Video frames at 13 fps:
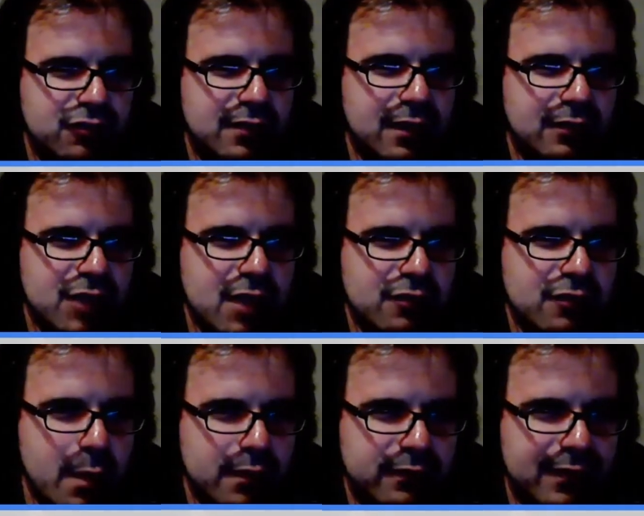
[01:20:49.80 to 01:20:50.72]

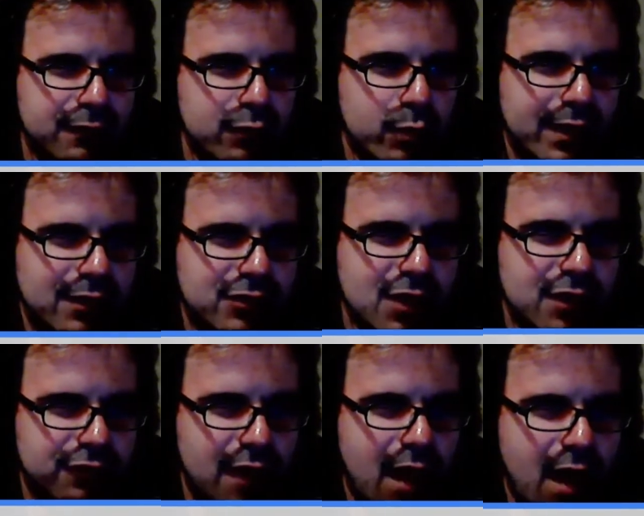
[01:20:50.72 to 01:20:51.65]
to OS 11 when they
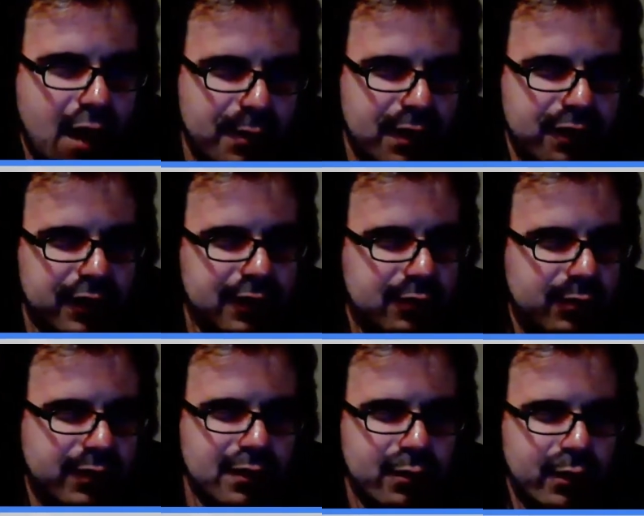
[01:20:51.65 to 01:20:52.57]
change to ARM. I think
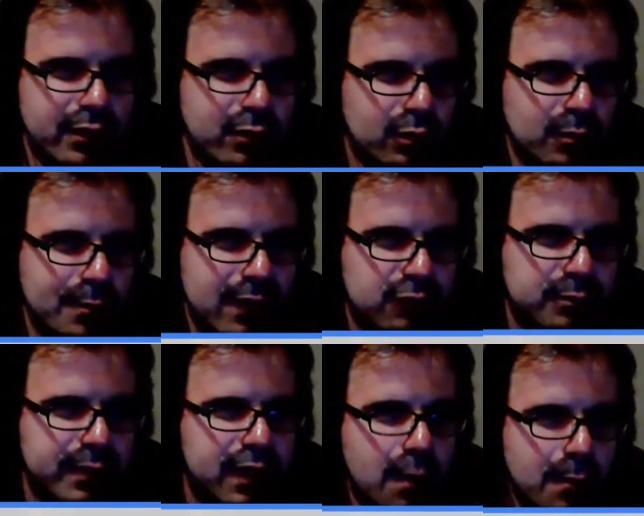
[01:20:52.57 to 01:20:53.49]
when all Macs
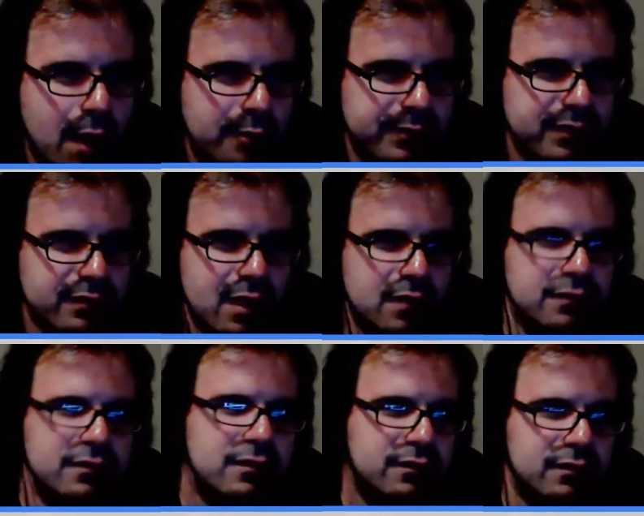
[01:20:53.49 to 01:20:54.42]
become ARM
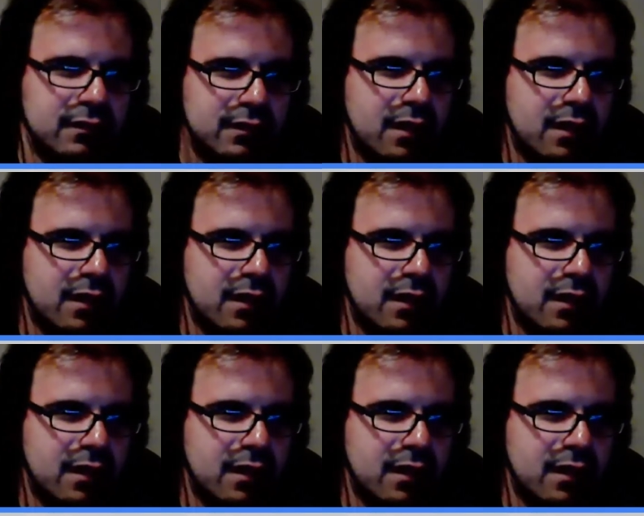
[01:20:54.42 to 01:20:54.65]
devices and